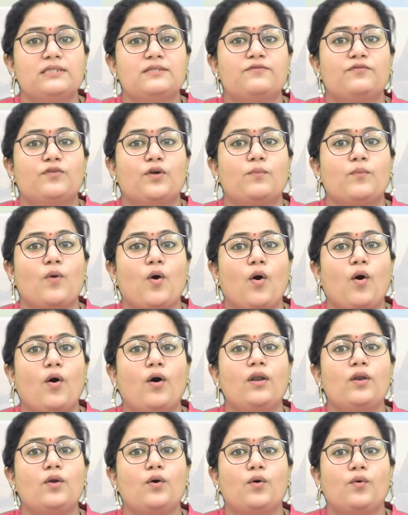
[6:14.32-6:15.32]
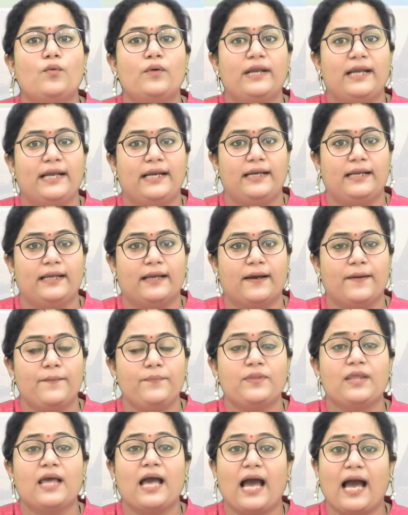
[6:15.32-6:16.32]
from all over India
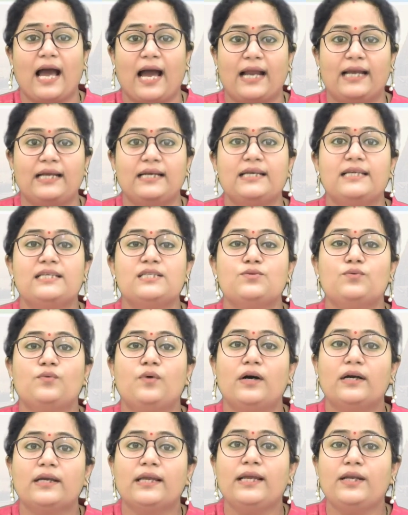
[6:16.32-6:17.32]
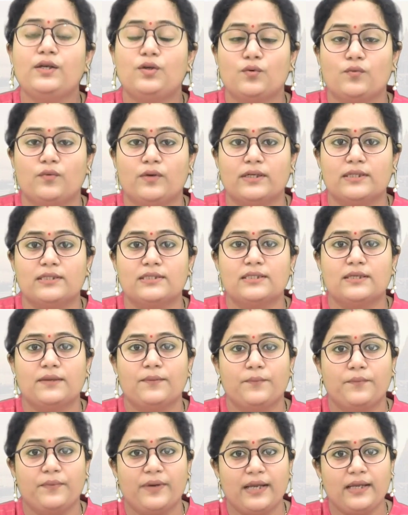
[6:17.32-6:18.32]
and is working towards
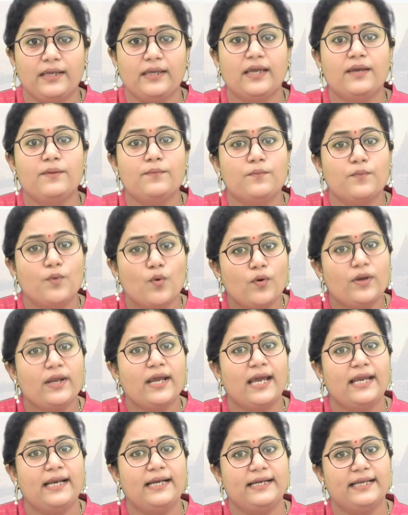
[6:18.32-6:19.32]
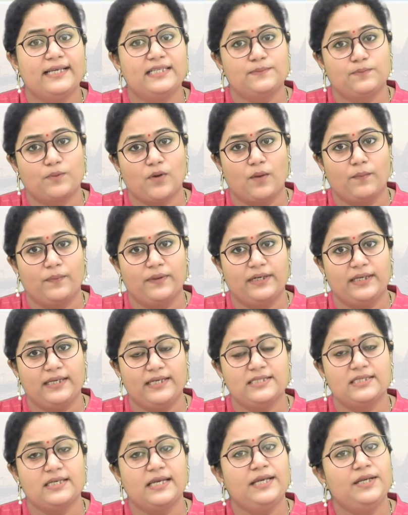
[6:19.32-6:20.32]
bringing more heritage
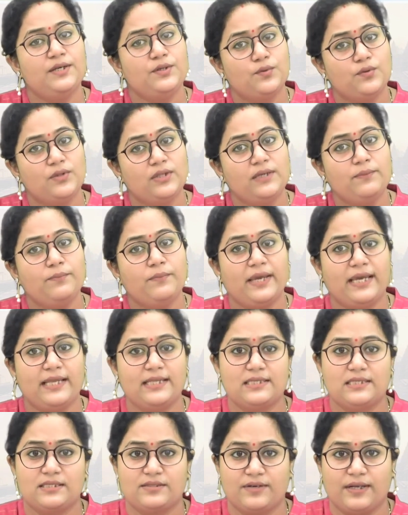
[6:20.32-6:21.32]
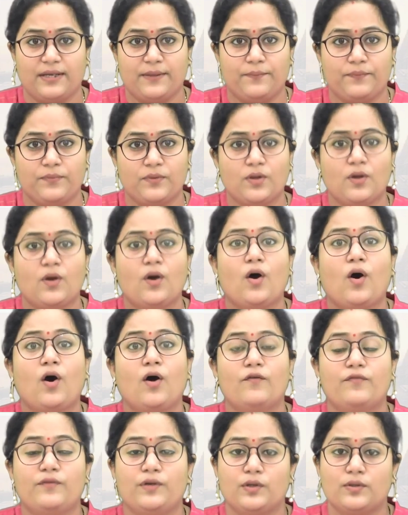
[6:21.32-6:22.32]
properties into the mainstream
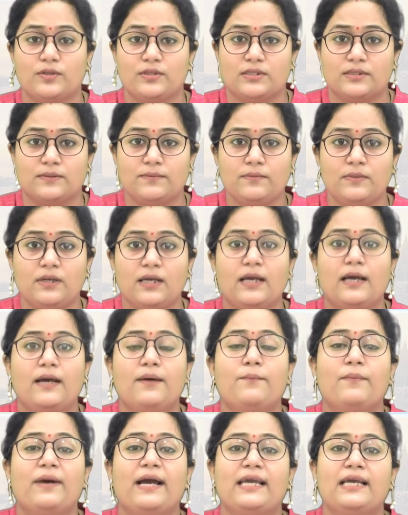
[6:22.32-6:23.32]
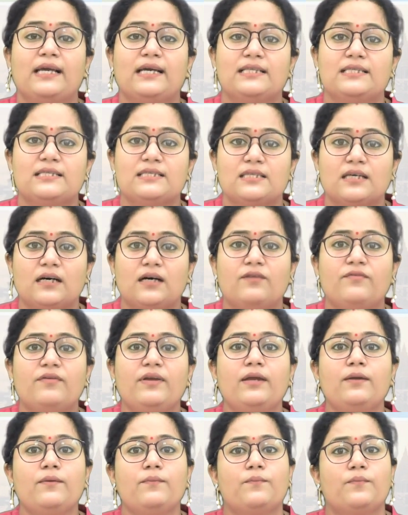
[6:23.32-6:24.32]
of tourism by
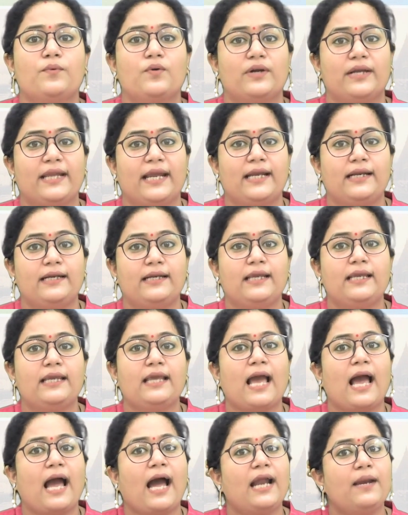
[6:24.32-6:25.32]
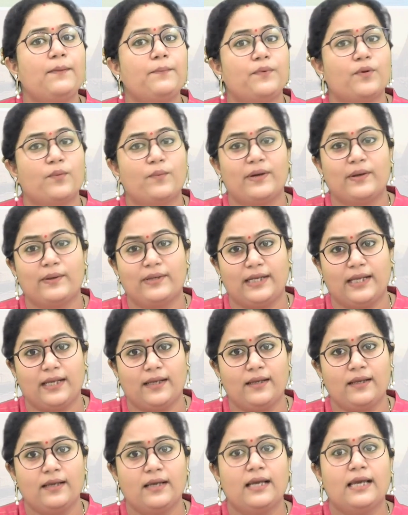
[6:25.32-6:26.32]
conserving, protecting and
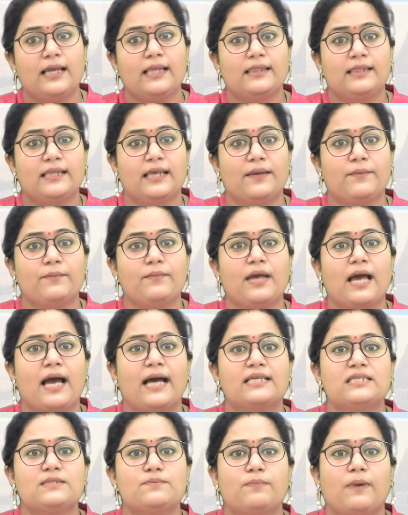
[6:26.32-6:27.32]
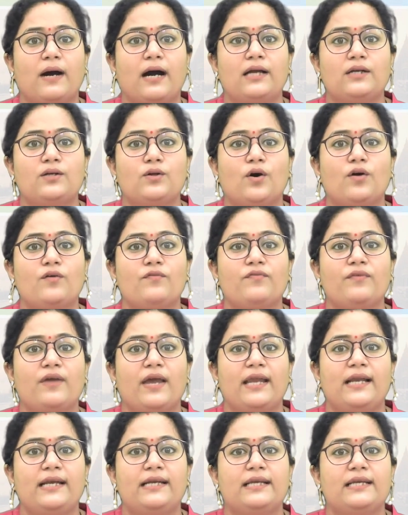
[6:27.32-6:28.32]
promoting them as part of
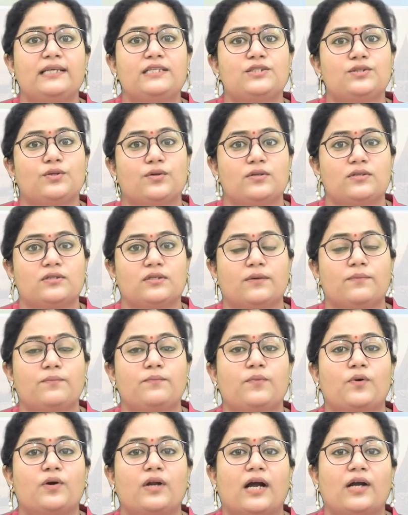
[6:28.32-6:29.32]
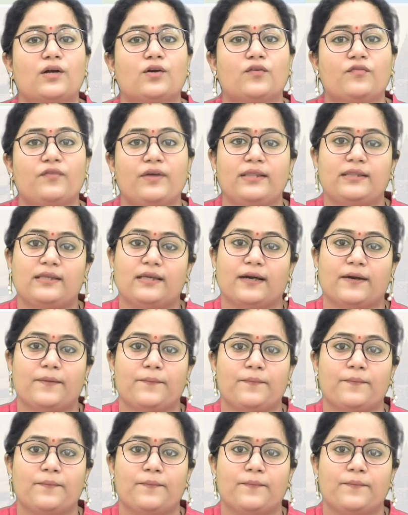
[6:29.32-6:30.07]
heritage tourism product of India.